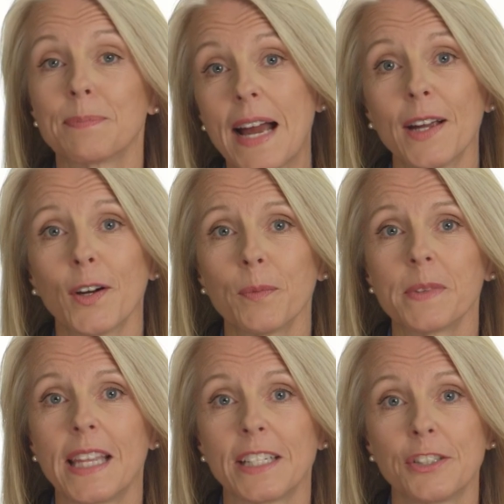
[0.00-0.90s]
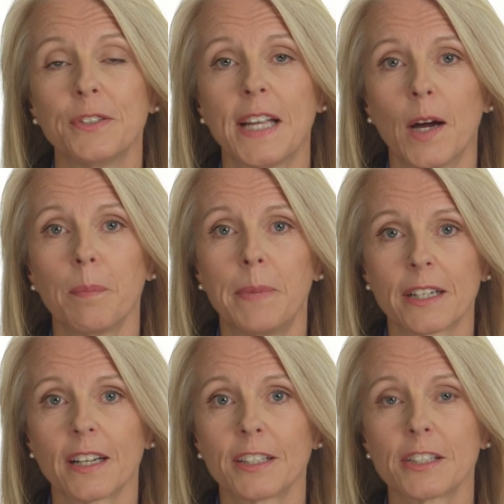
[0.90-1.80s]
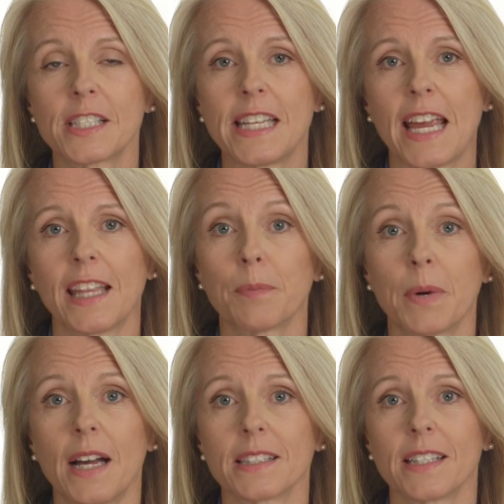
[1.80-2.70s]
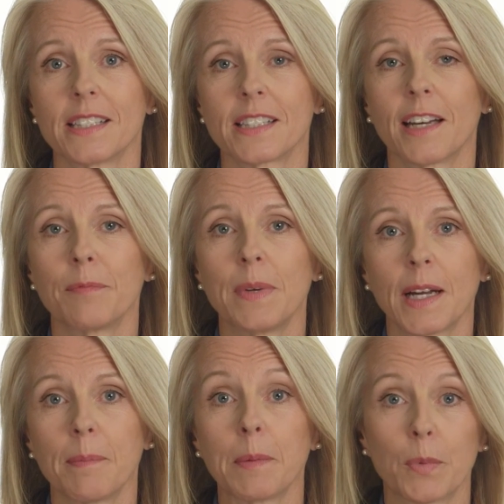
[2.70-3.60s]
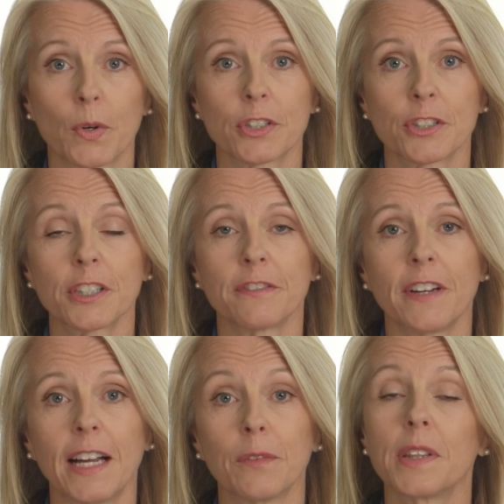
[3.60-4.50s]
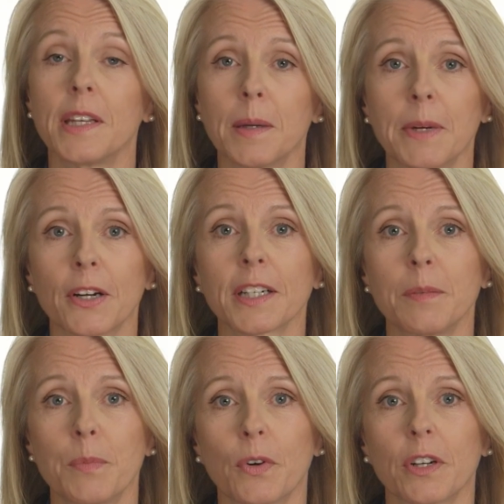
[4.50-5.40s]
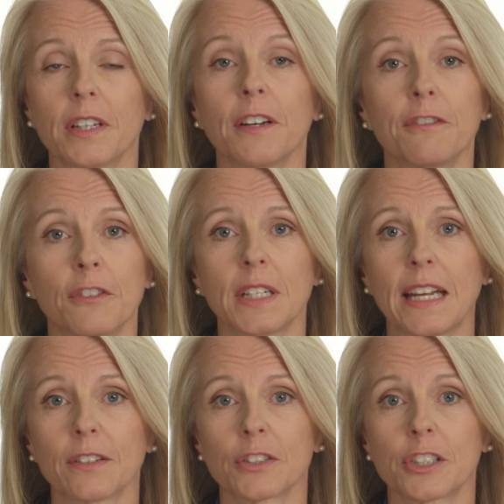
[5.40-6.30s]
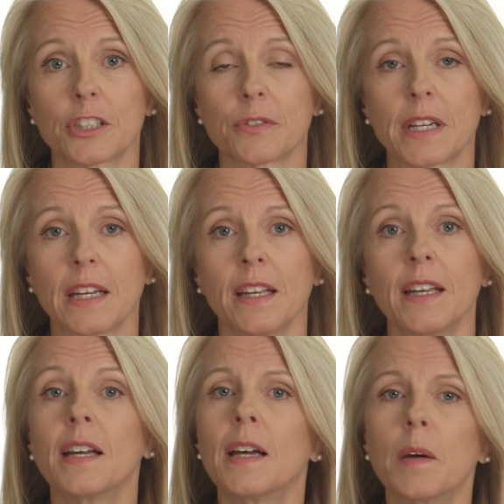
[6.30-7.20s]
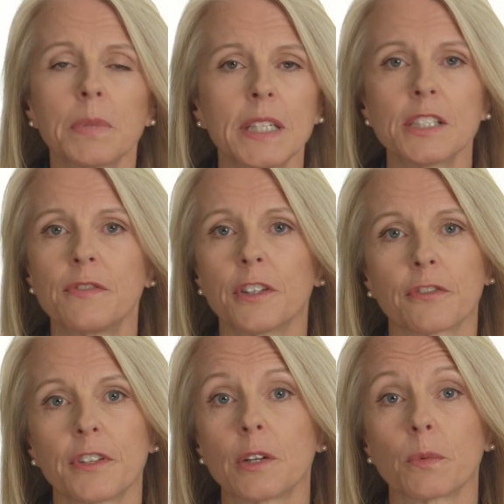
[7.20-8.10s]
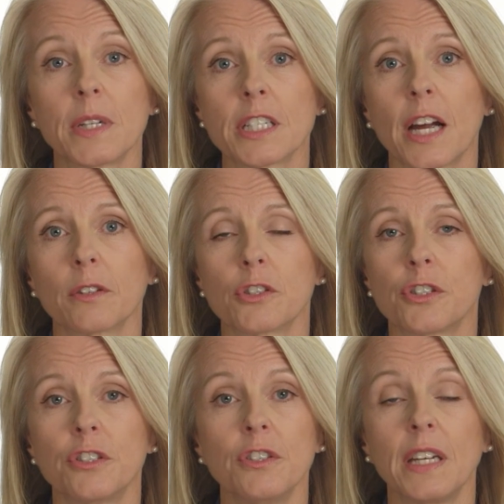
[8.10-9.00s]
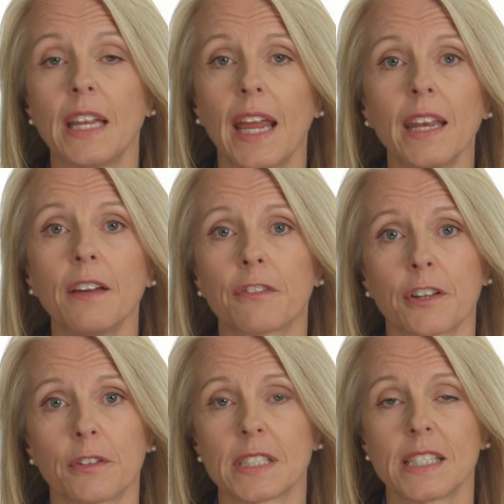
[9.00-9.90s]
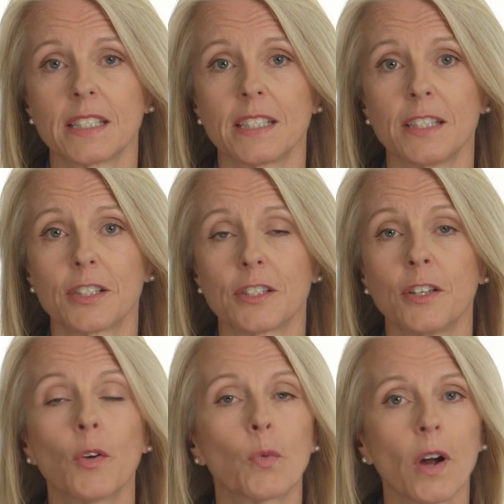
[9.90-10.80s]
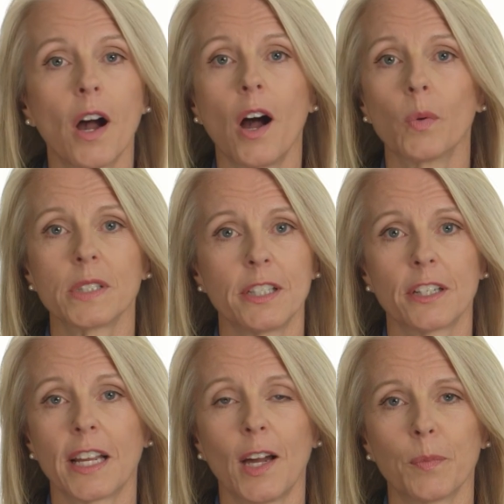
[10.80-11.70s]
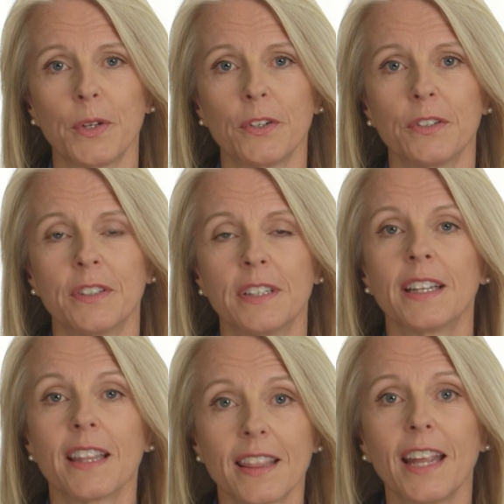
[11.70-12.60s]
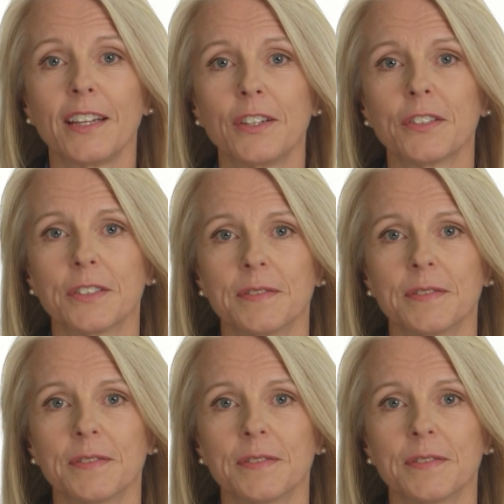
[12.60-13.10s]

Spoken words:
my hope that you now better understand the process of becoming board certified with the American Board of and Ankle Surgery. Please feel free to reach out should you need any further assistance. We're always here to help you. Thank you.